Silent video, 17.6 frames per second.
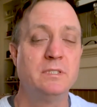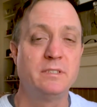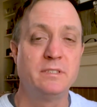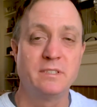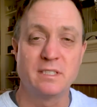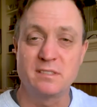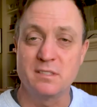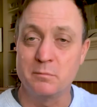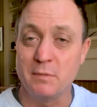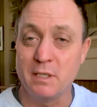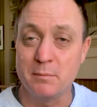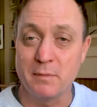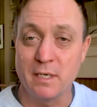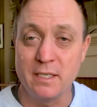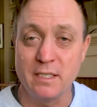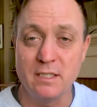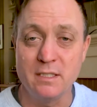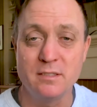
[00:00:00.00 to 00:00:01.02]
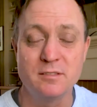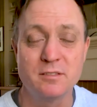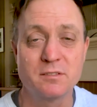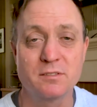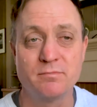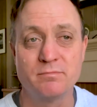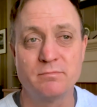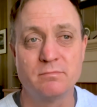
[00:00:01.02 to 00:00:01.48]
Does it meet my
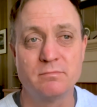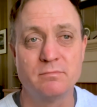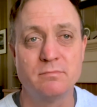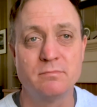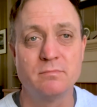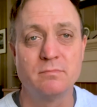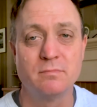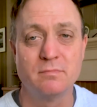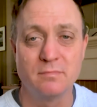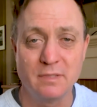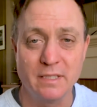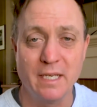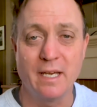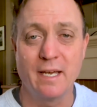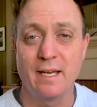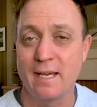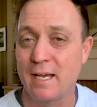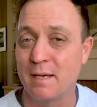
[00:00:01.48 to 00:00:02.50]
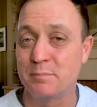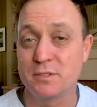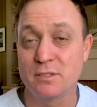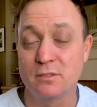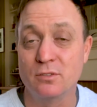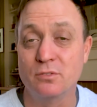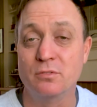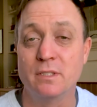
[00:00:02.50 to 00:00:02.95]
needs? Yeah,
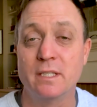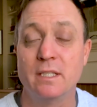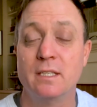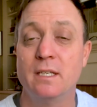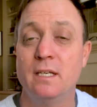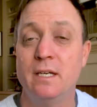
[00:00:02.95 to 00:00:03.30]
absolutely.